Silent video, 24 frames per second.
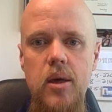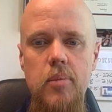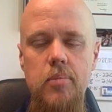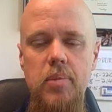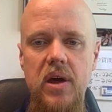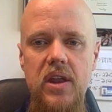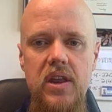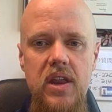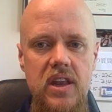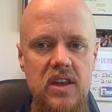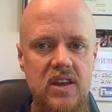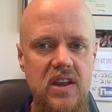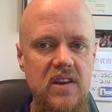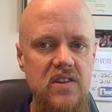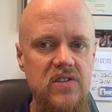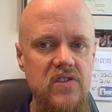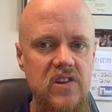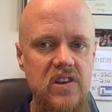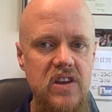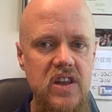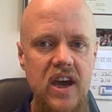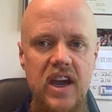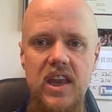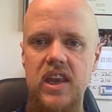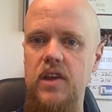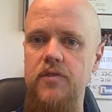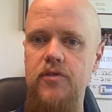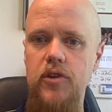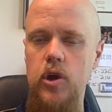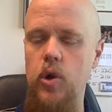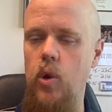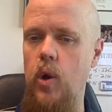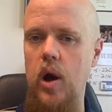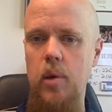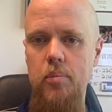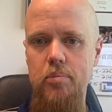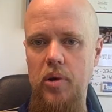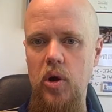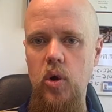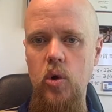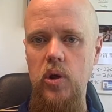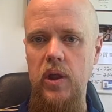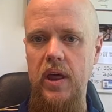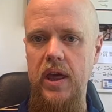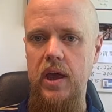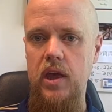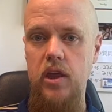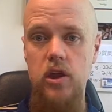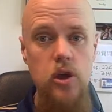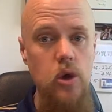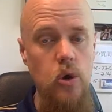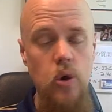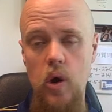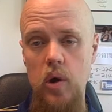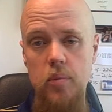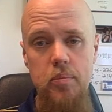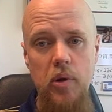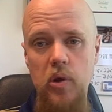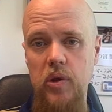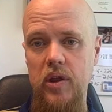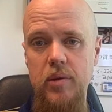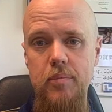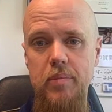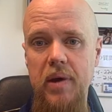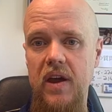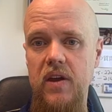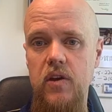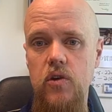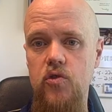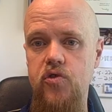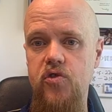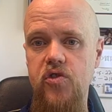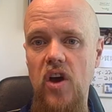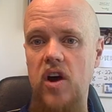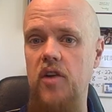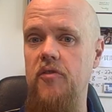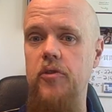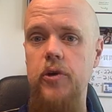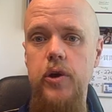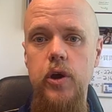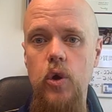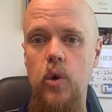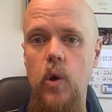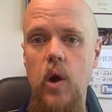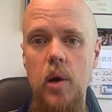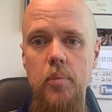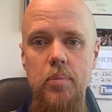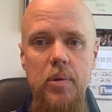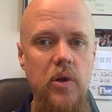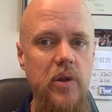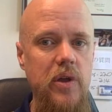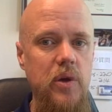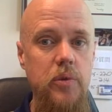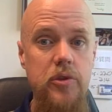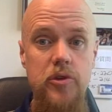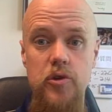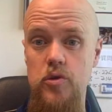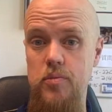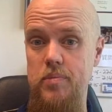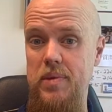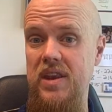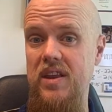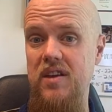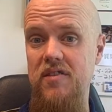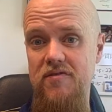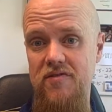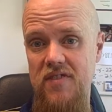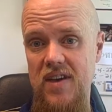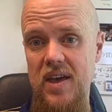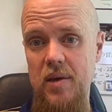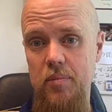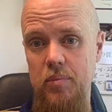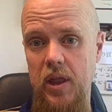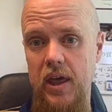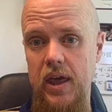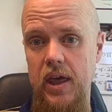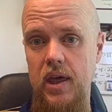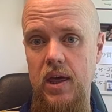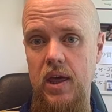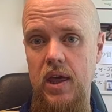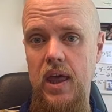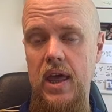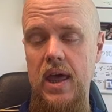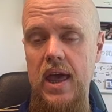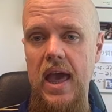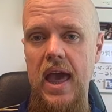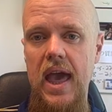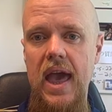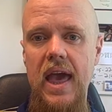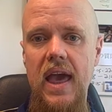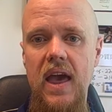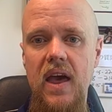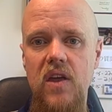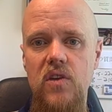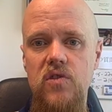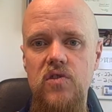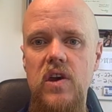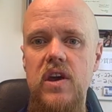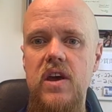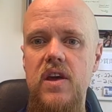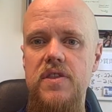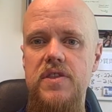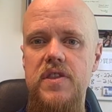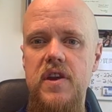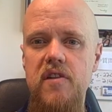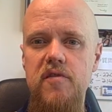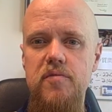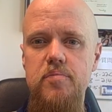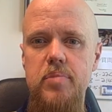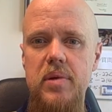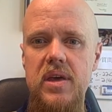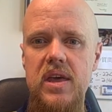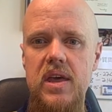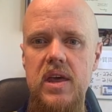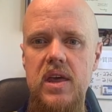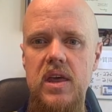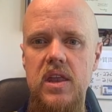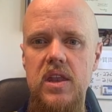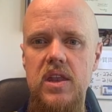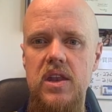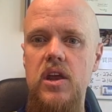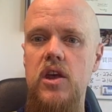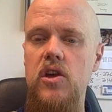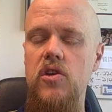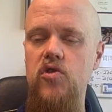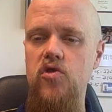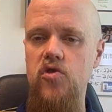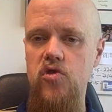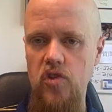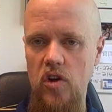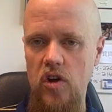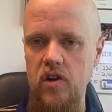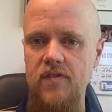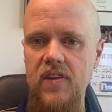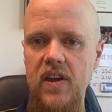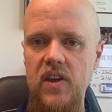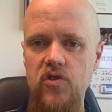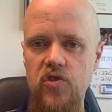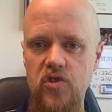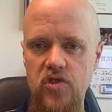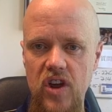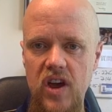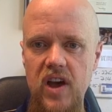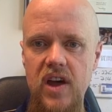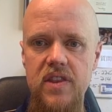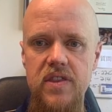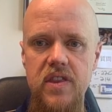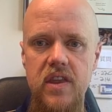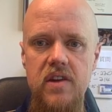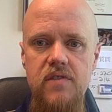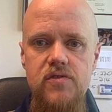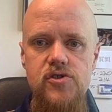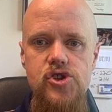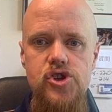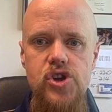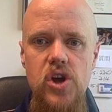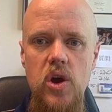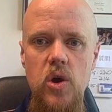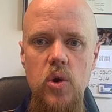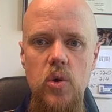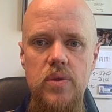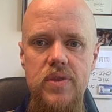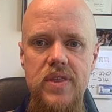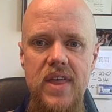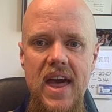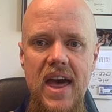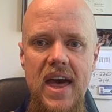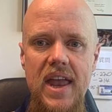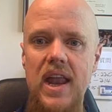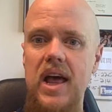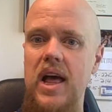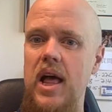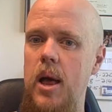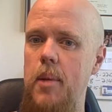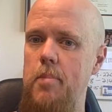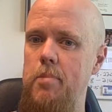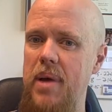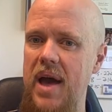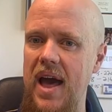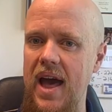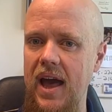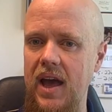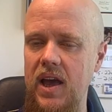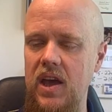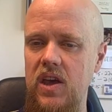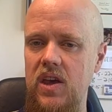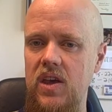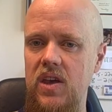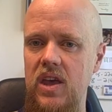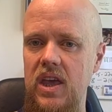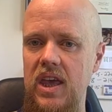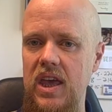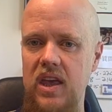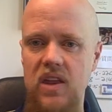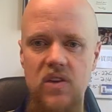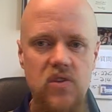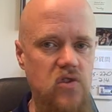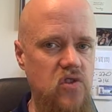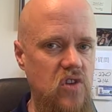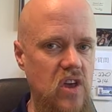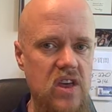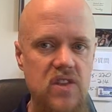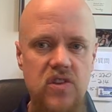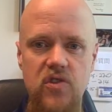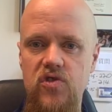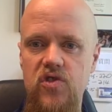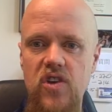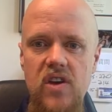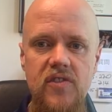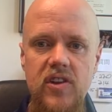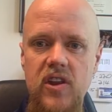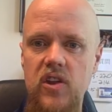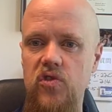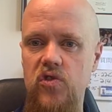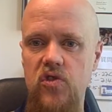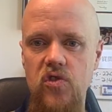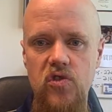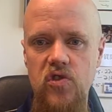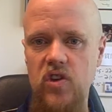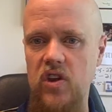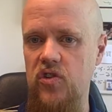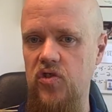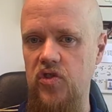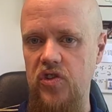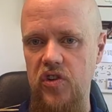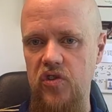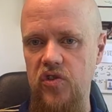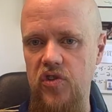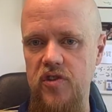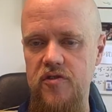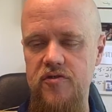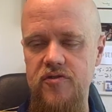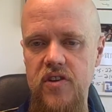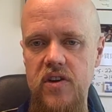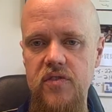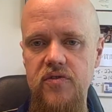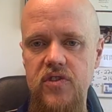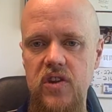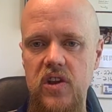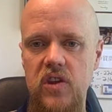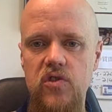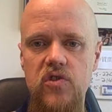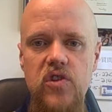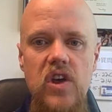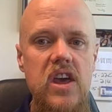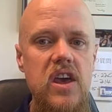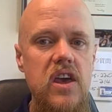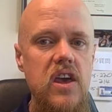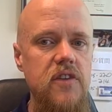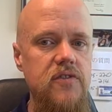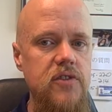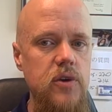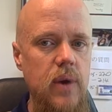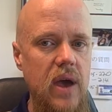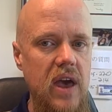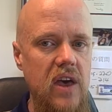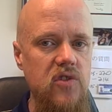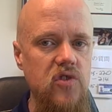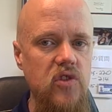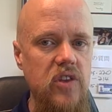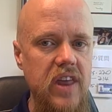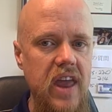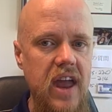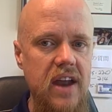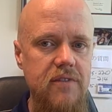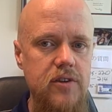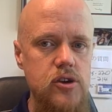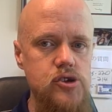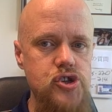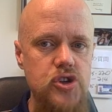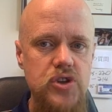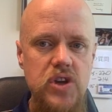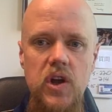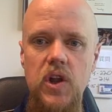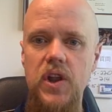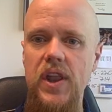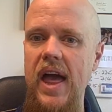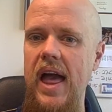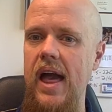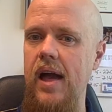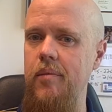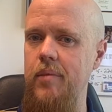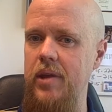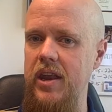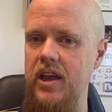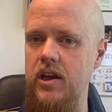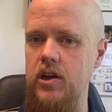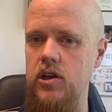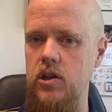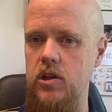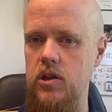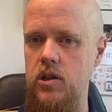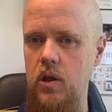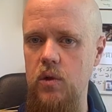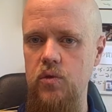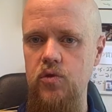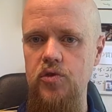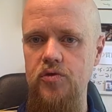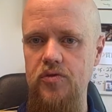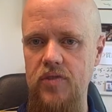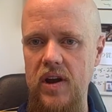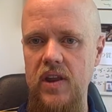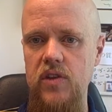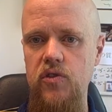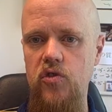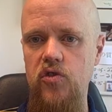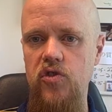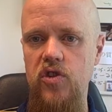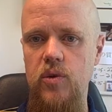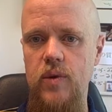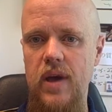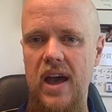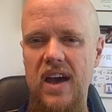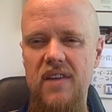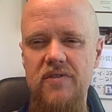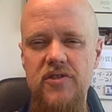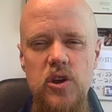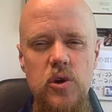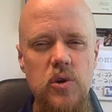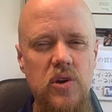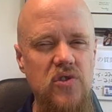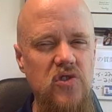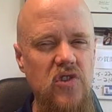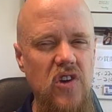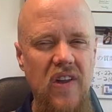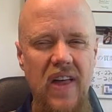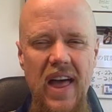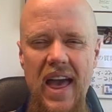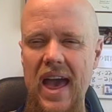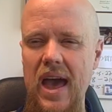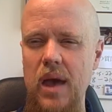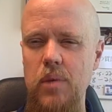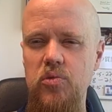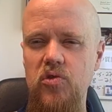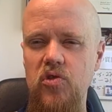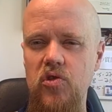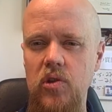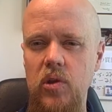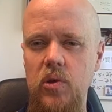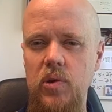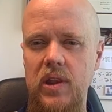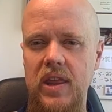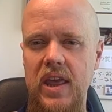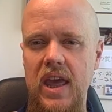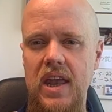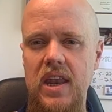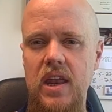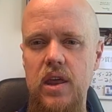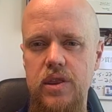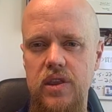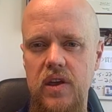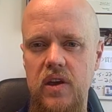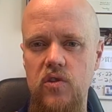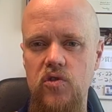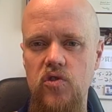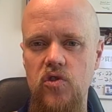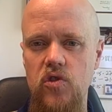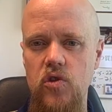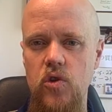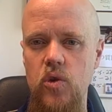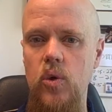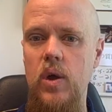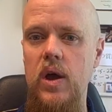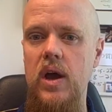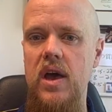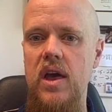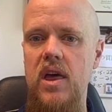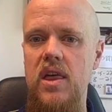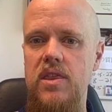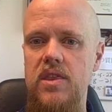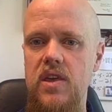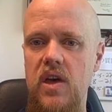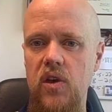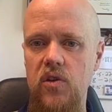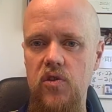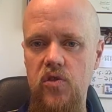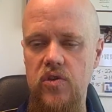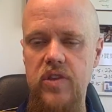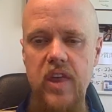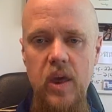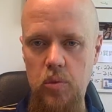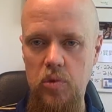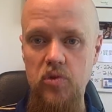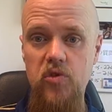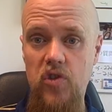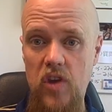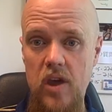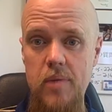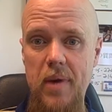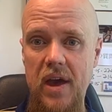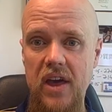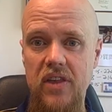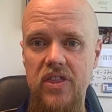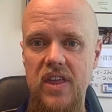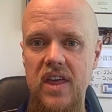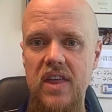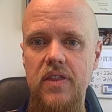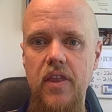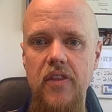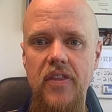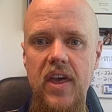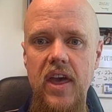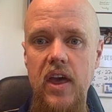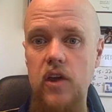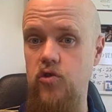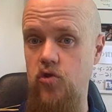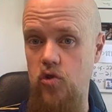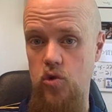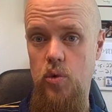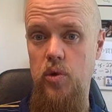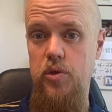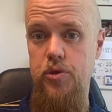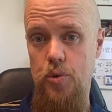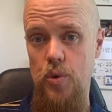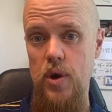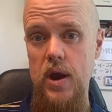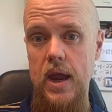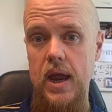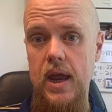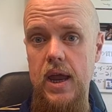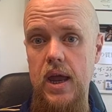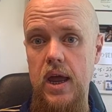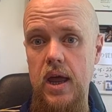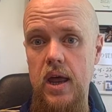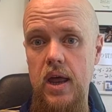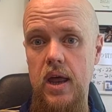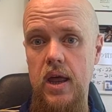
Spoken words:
But in 1990, if you go out bowling by yourself or you go out bowling with your immediate family. And there have been surveys done that have shown that back in, say, the 70s, the 60s, the 50s, if you ask the average adult, how many close friends do you have that you can tell absolutely anything to, they would say back then that they had 2 or 3.